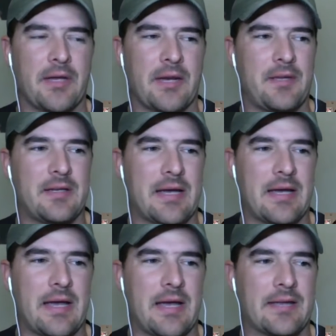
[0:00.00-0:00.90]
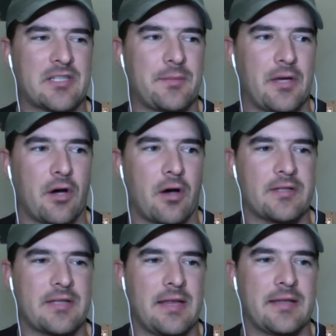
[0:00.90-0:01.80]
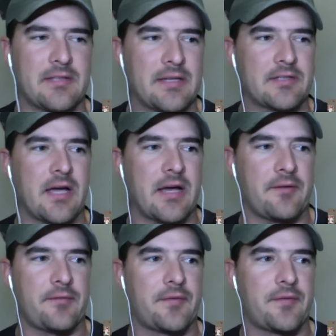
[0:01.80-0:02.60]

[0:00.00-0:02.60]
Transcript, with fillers: I mean, I, I, guess to be honest, it's it's kind of